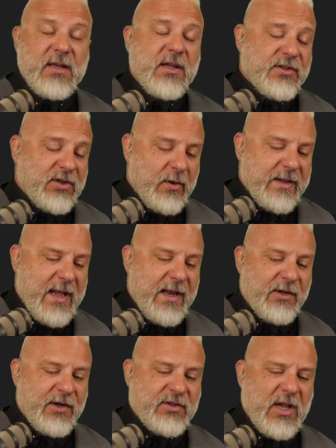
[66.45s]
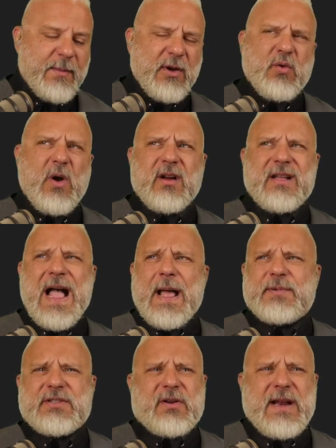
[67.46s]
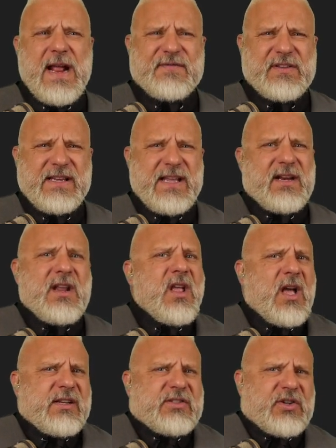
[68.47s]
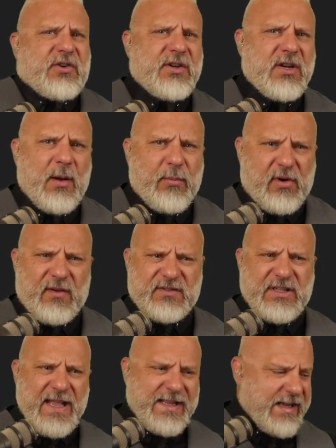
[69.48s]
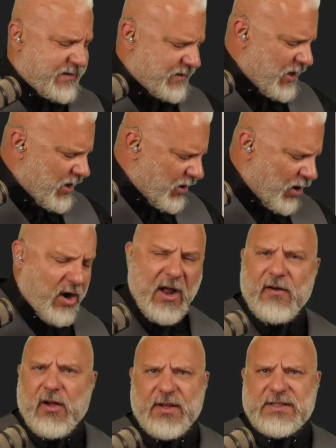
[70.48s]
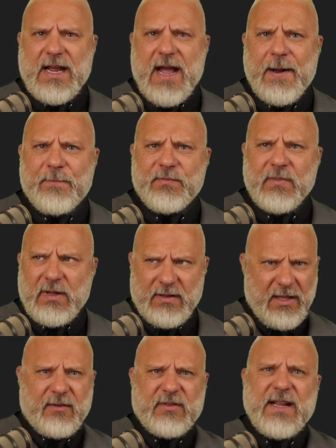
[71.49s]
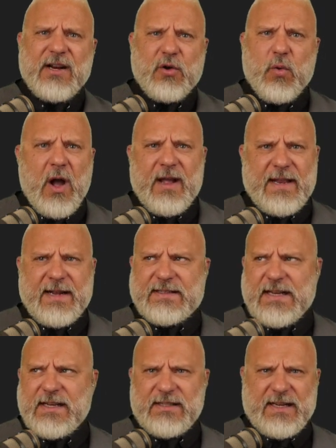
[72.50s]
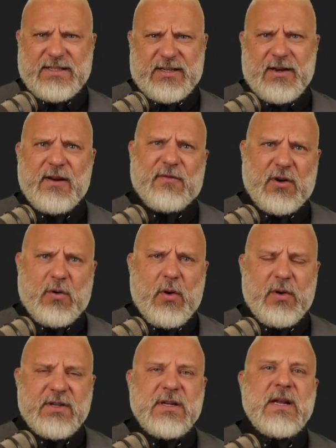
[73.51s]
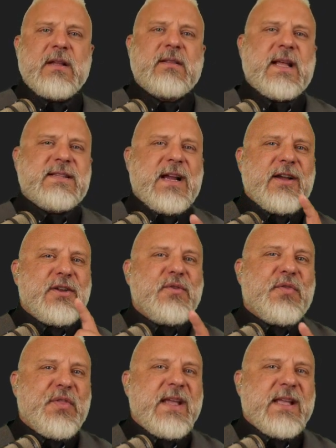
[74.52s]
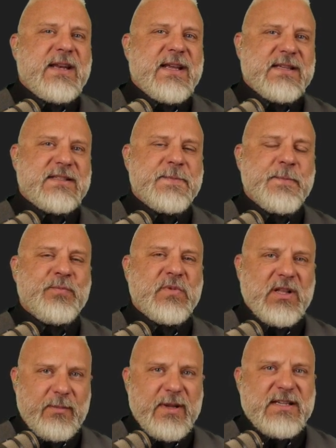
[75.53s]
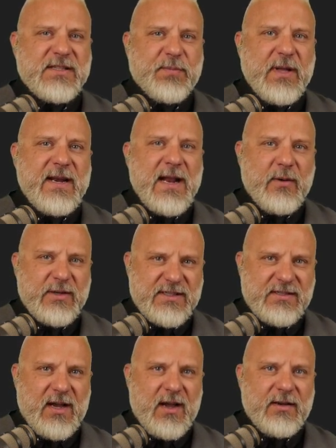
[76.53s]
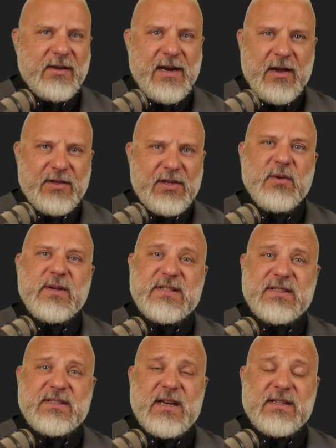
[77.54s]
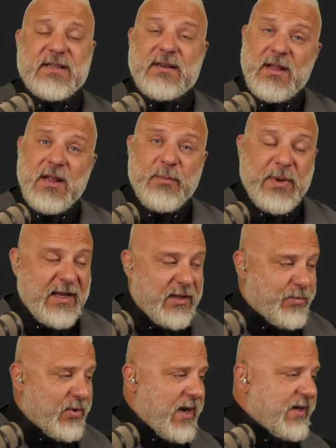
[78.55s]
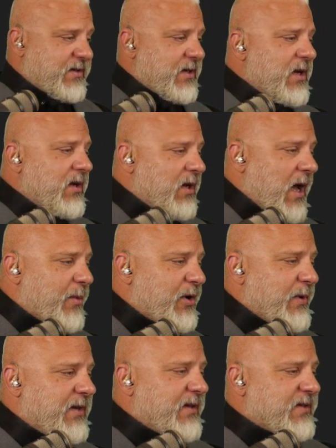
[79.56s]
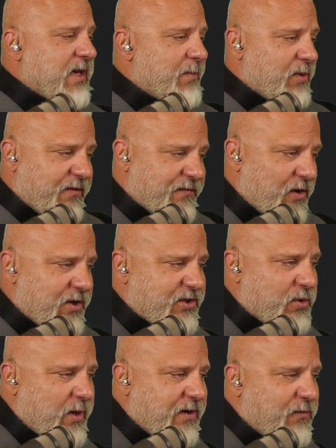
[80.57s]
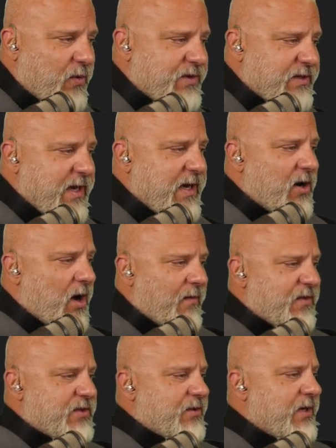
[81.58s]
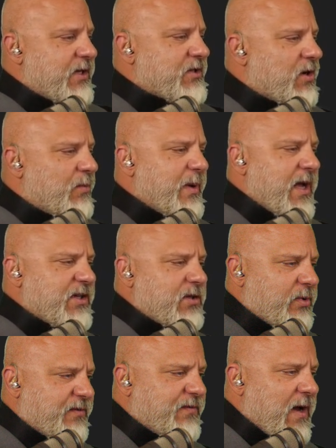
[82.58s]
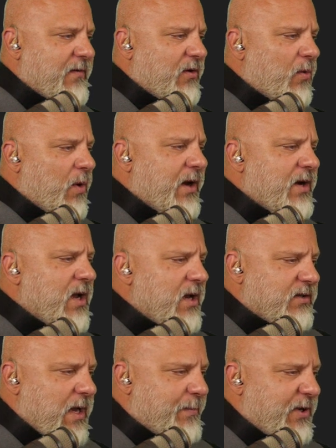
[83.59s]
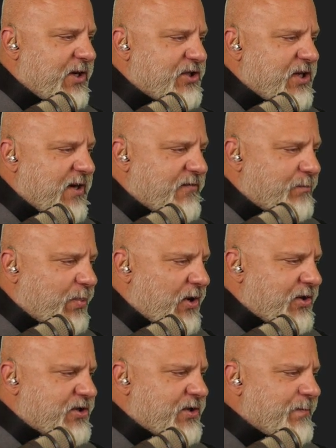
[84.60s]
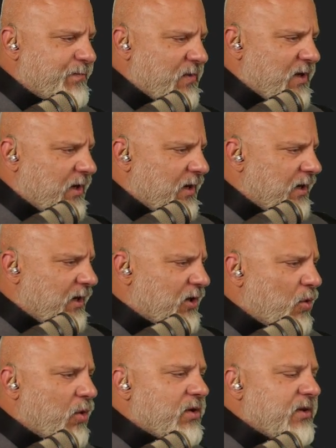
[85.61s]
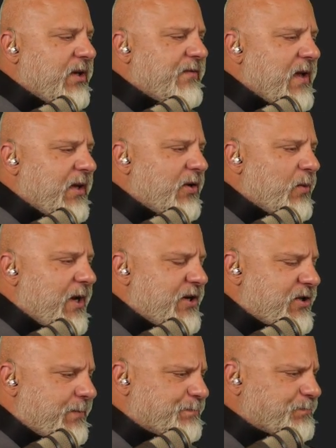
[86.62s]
So again, you're talking about cops don't have to get a certain number of tickets all the time. They don't have to get I got to get 10 tickets a night for quotas. That's how you think it is. Let me explain how it's done and how you as the citizen pay the price. I'm going to read this. April 1st, 2014, Officer Izzo, badge number 501, Deputy Chief Birch, quarterly evaluation.